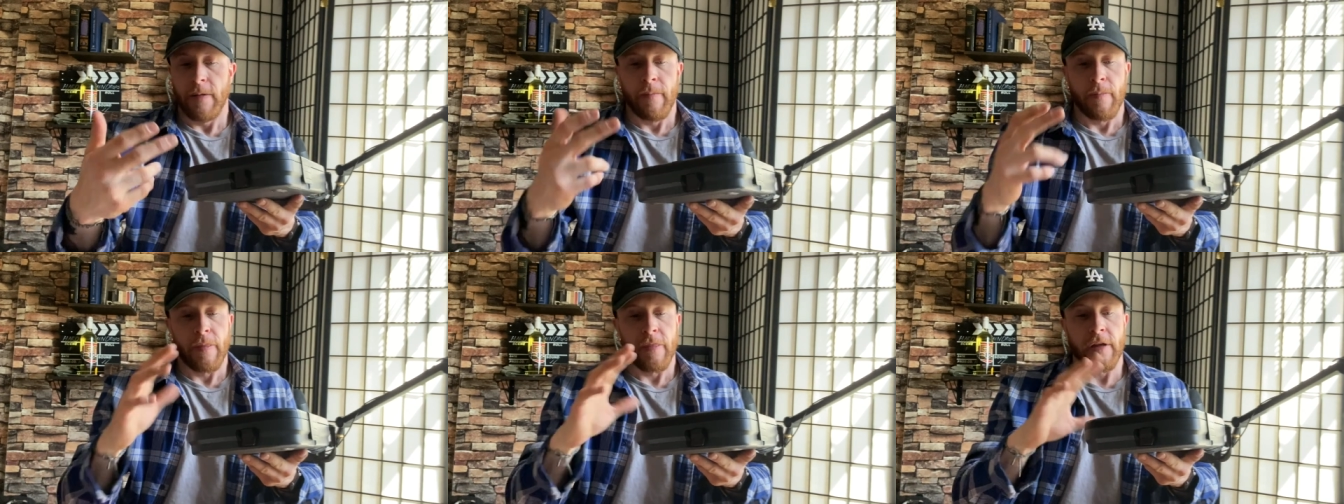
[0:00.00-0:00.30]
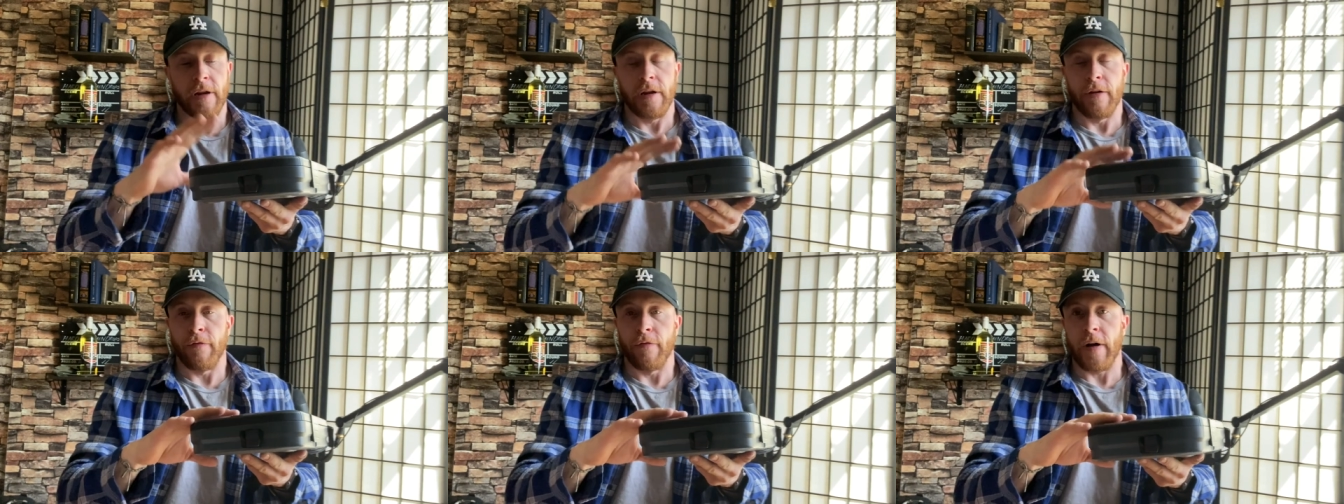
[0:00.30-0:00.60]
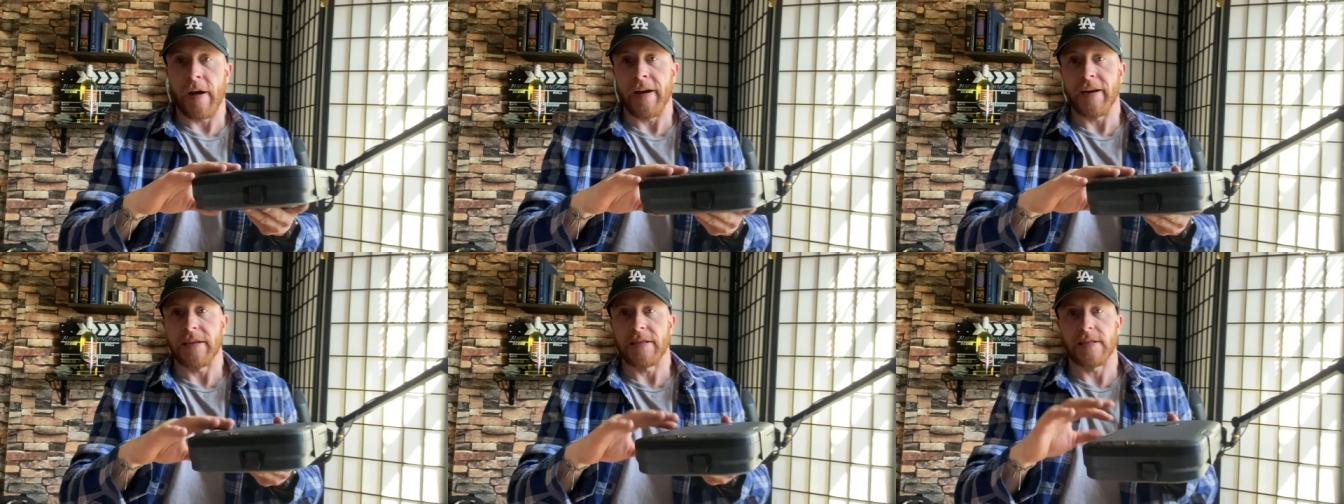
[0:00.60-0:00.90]
the
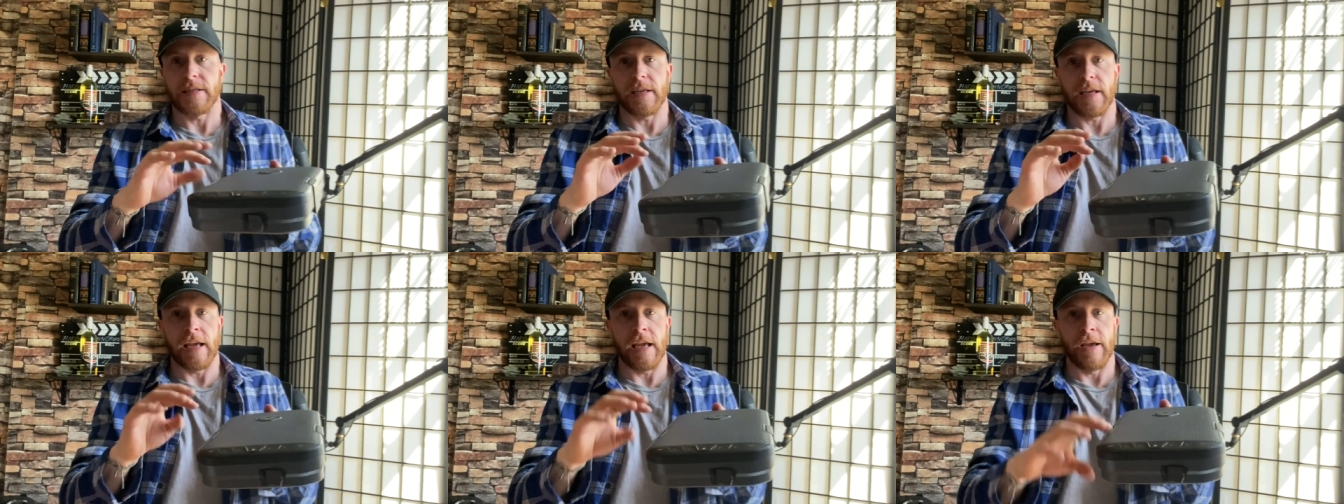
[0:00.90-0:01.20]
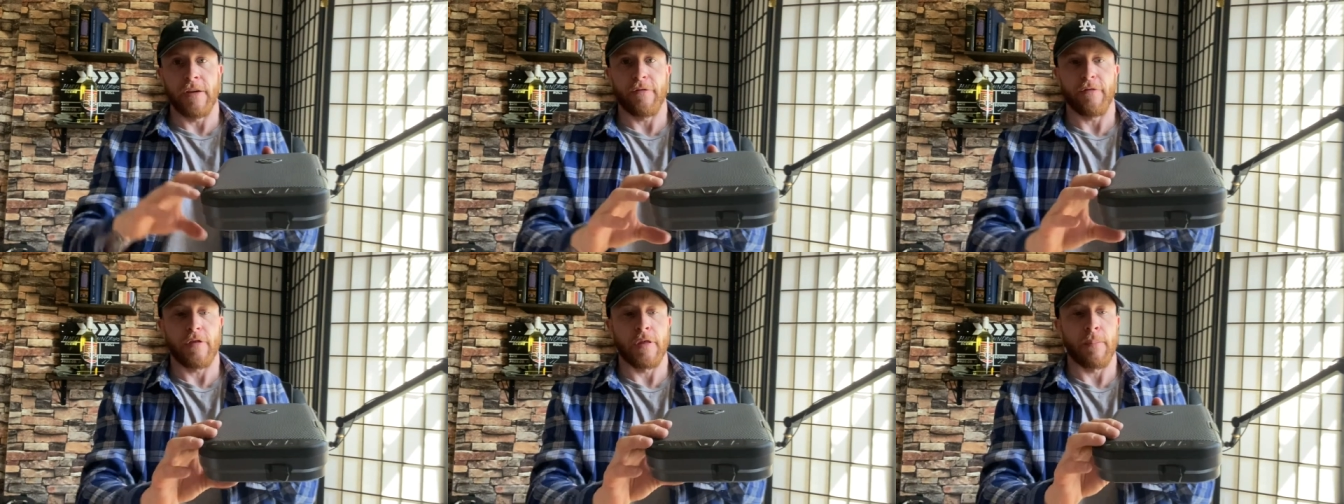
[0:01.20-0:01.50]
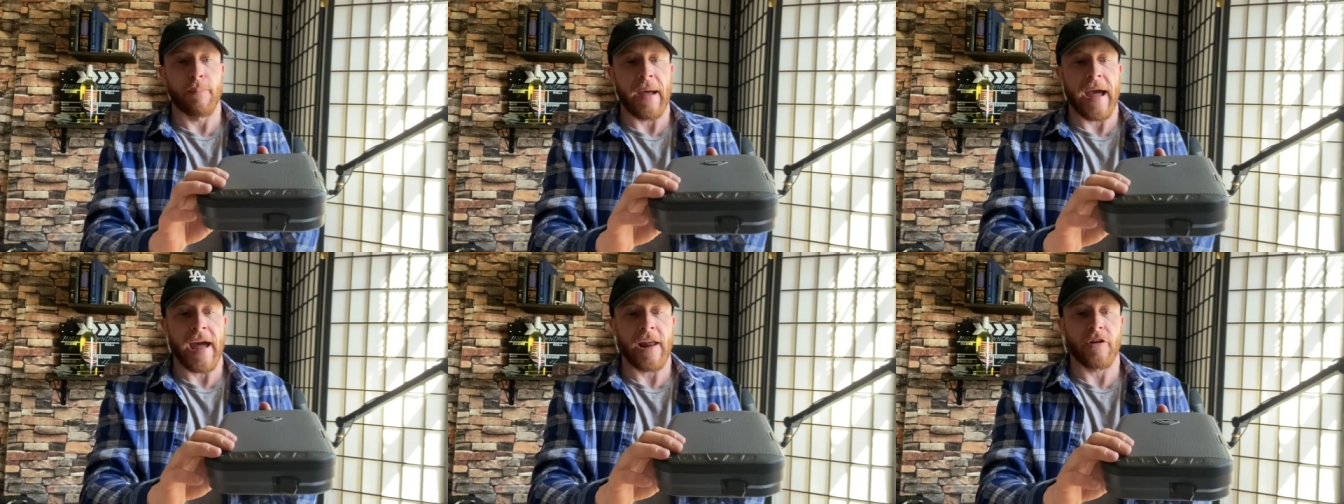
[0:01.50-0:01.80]
device if the
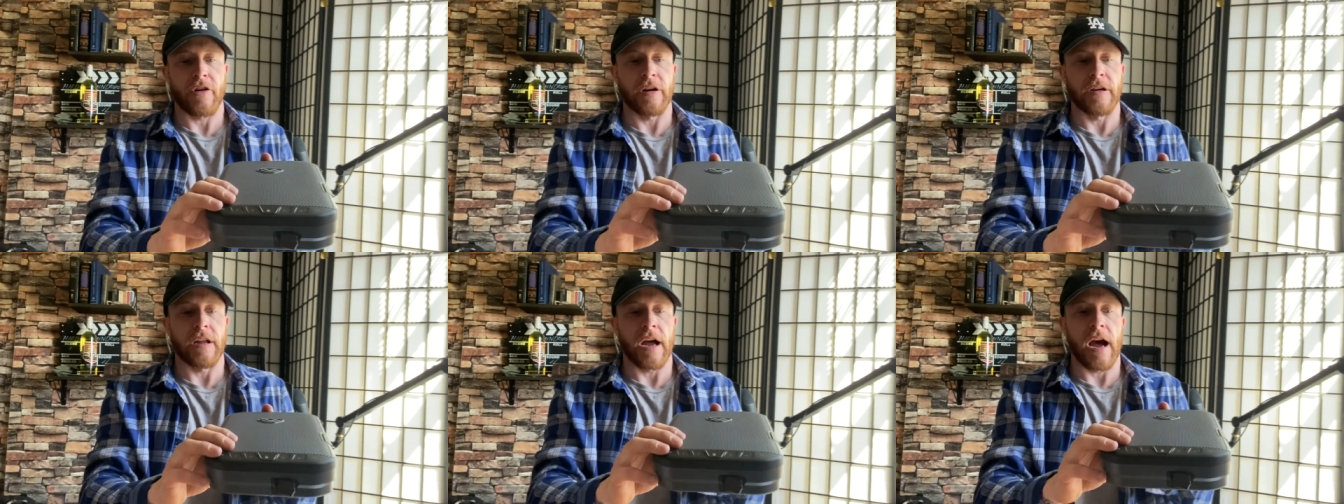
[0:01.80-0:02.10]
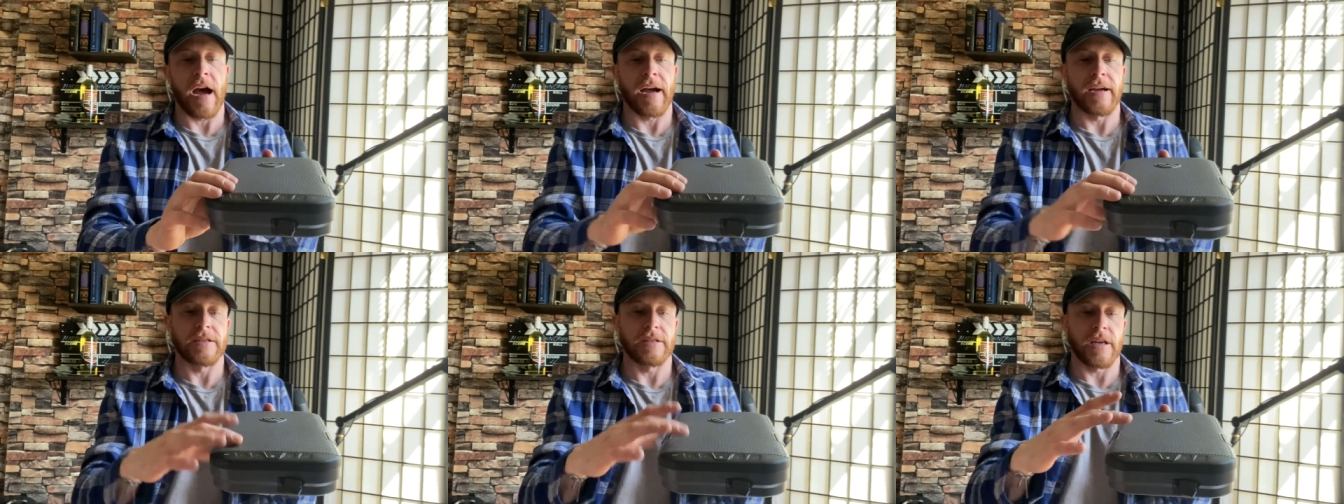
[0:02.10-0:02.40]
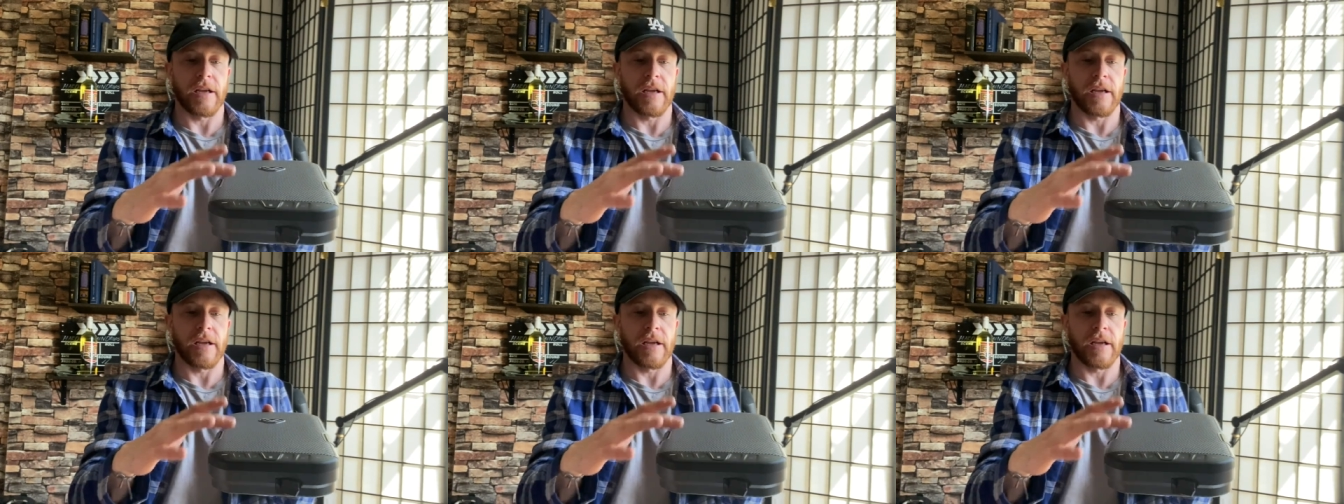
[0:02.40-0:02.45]
battery dies